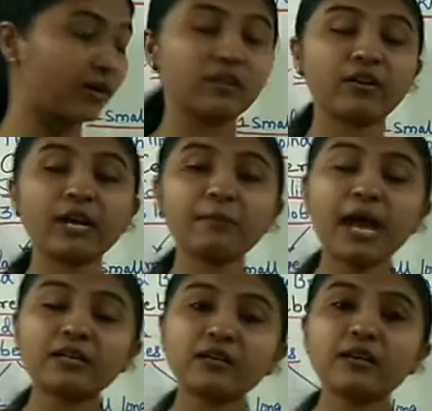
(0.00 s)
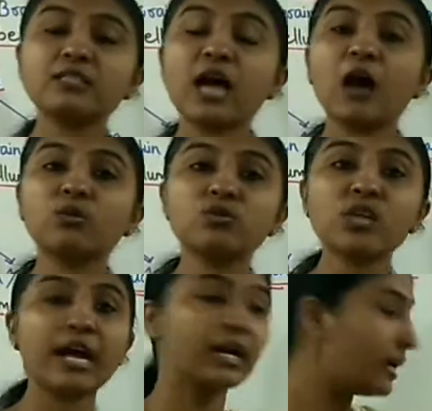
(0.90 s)
grey matter is
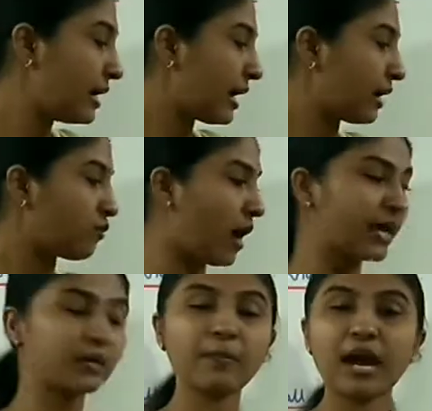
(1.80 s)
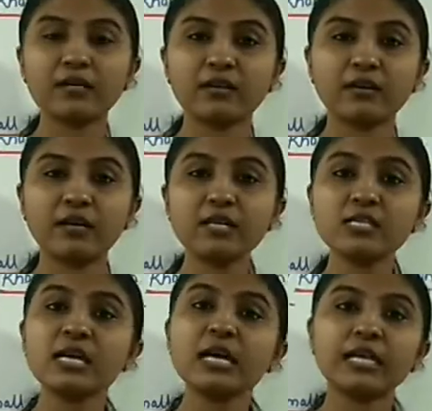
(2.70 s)
outside and white matter
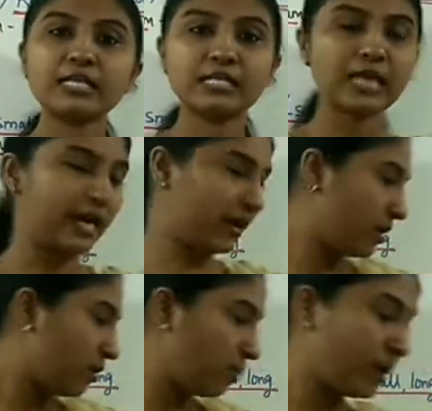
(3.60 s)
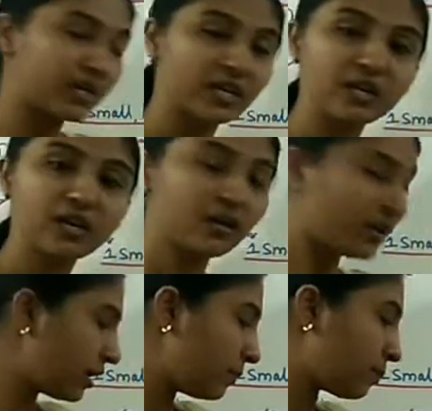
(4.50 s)
is inside. But here
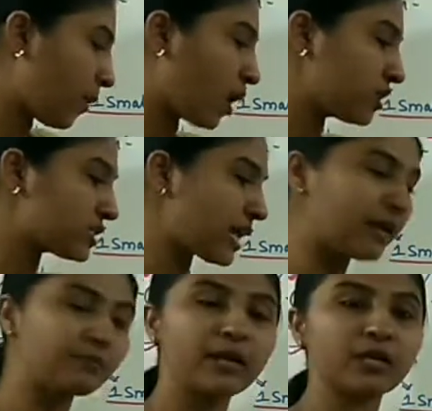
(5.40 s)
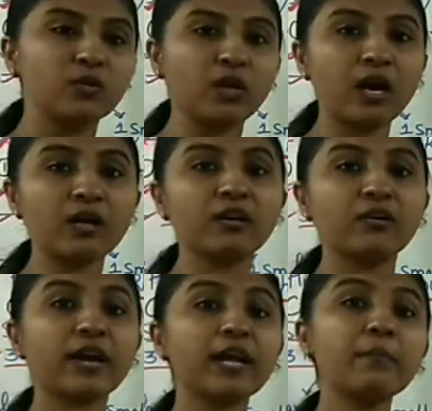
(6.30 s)
in pons and medulla,
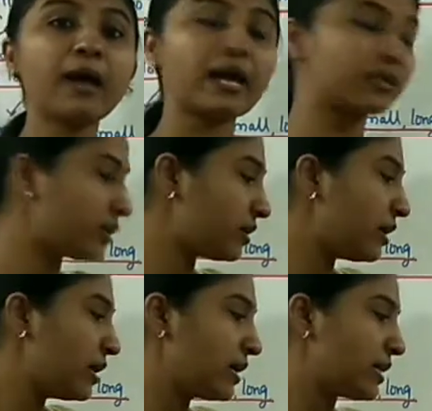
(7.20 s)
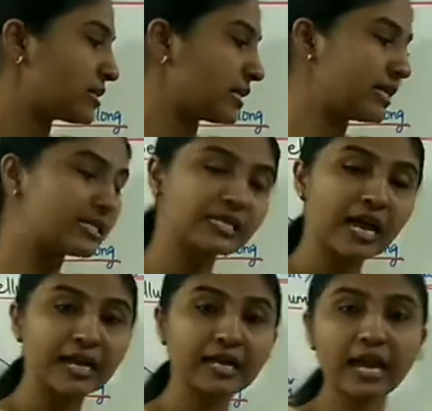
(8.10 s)
grey matter is
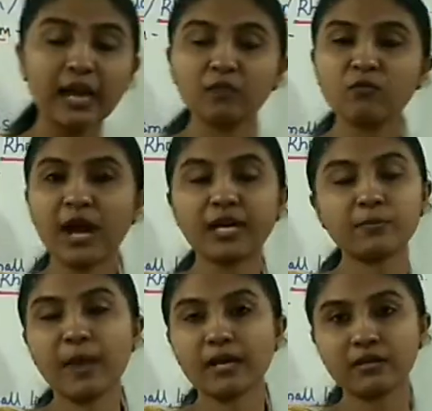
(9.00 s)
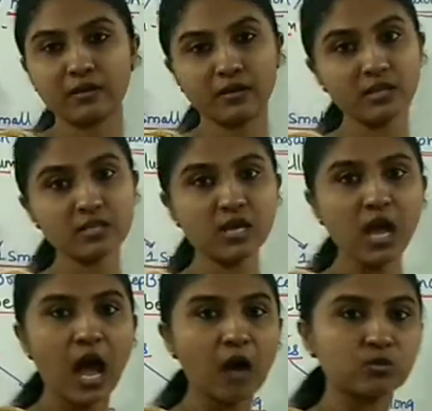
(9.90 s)
inside and white matter is
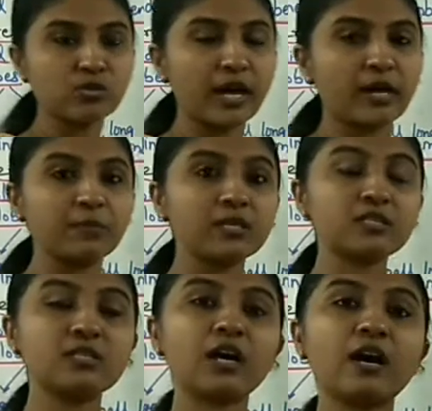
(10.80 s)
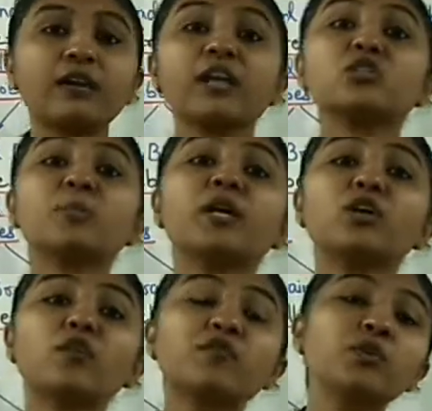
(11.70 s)
outside, means the arrangement
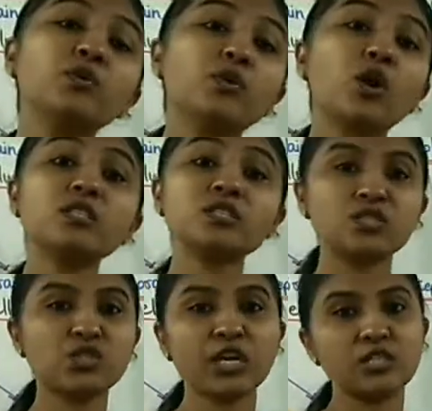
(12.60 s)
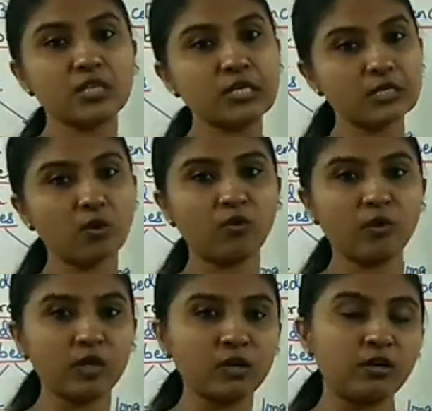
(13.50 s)
of neurons changes
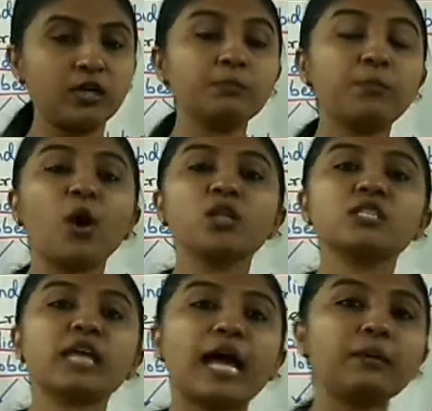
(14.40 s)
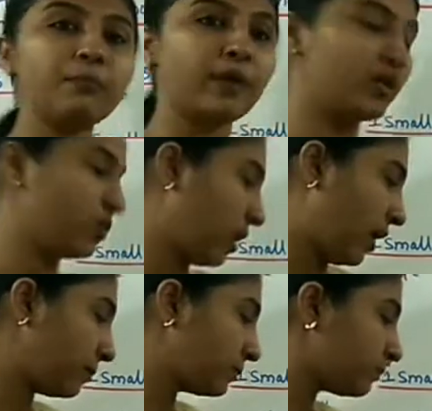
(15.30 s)
over here in pons and medulla.
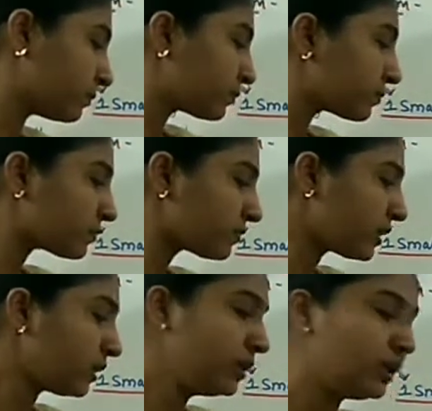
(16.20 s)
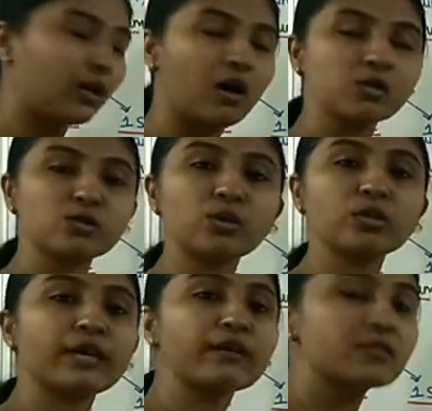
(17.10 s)
Also
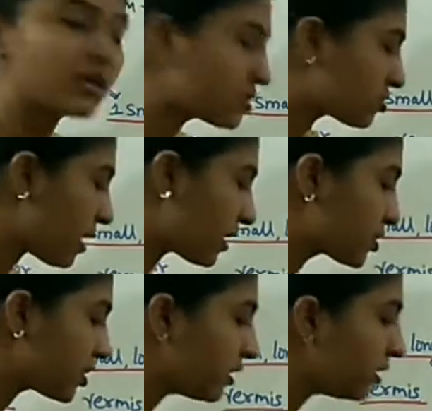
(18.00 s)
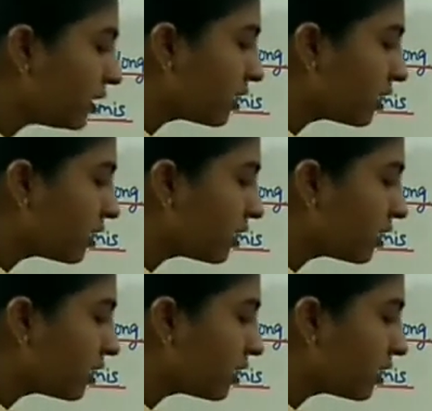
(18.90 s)
there is a structure,